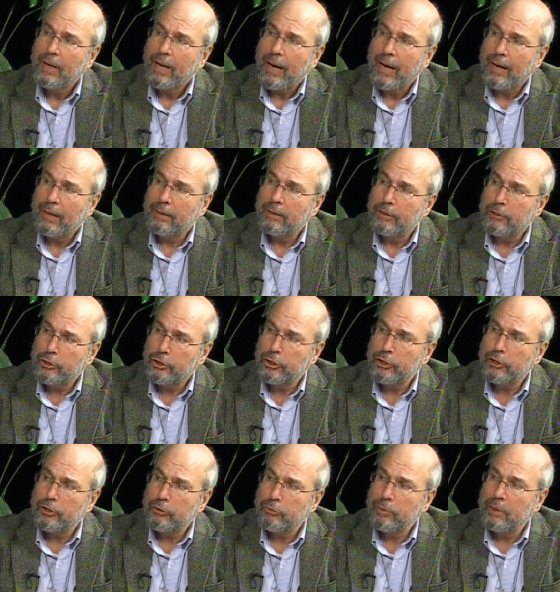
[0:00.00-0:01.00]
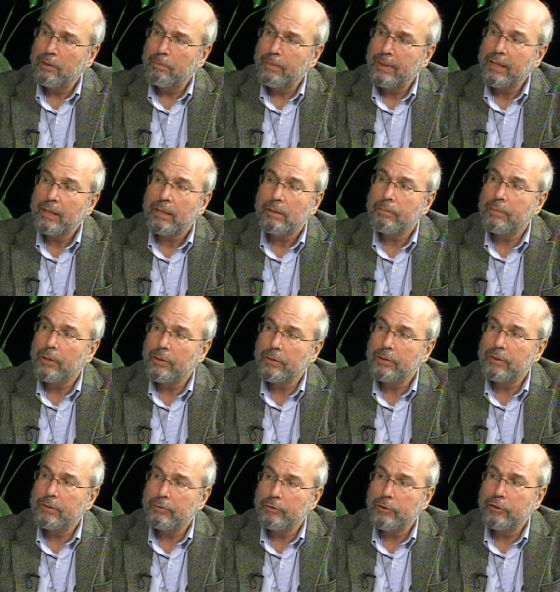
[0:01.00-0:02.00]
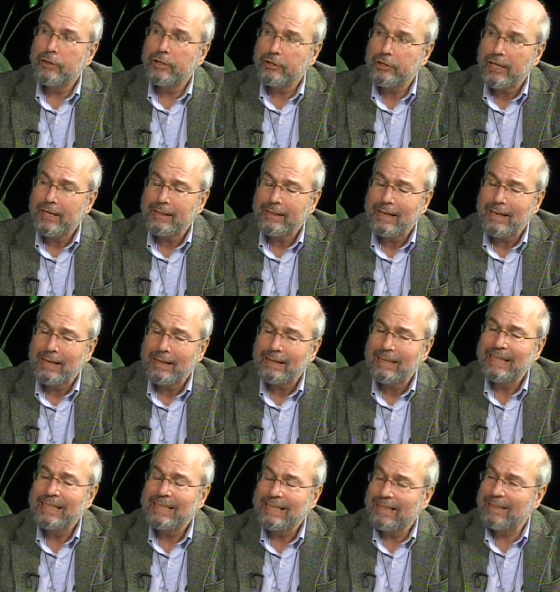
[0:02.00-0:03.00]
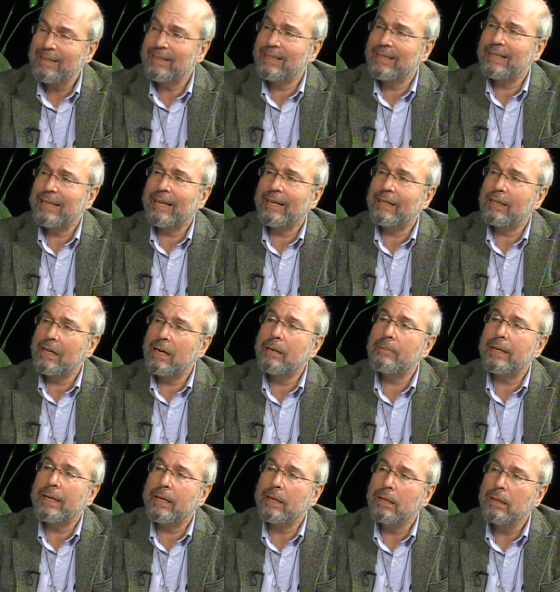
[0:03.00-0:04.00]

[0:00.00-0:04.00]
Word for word: And the church will be composed of Jew and Gentile until the second coming.